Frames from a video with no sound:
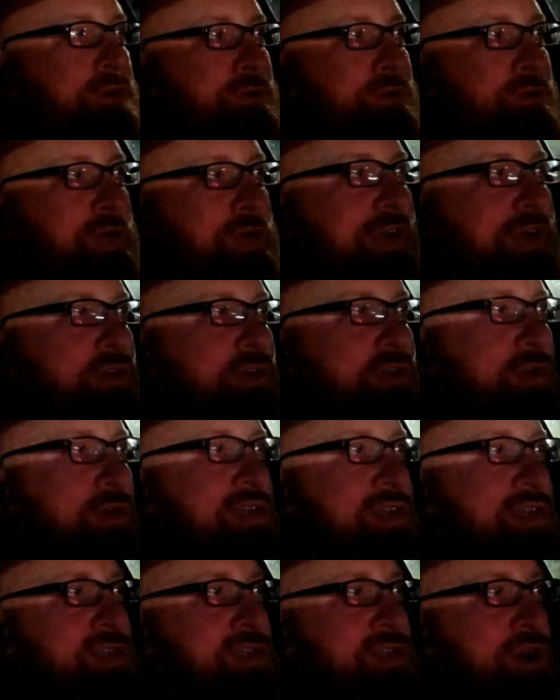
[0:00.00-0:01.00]
So I like doing
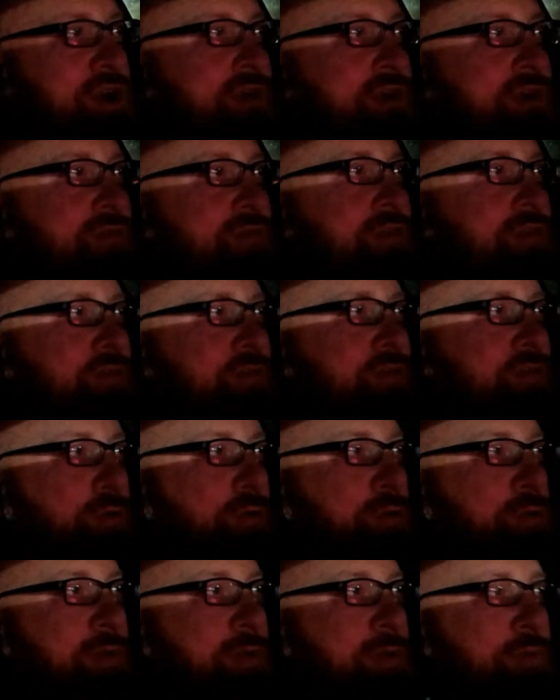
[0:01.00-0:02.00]
Instacart for these older
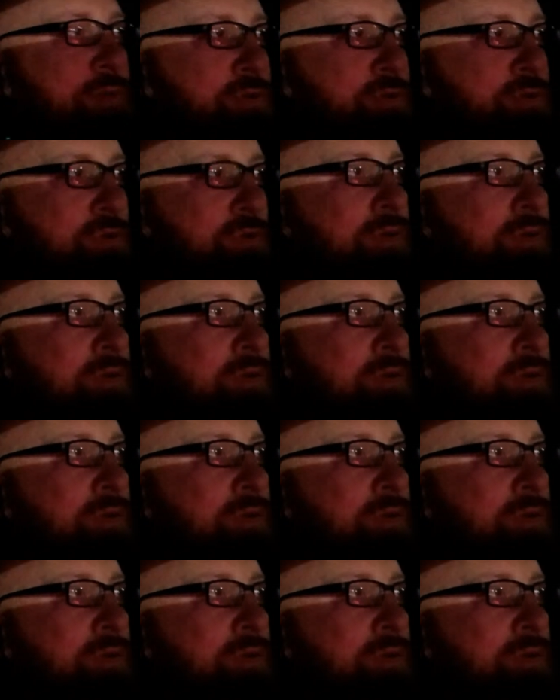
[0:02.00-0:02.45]
people who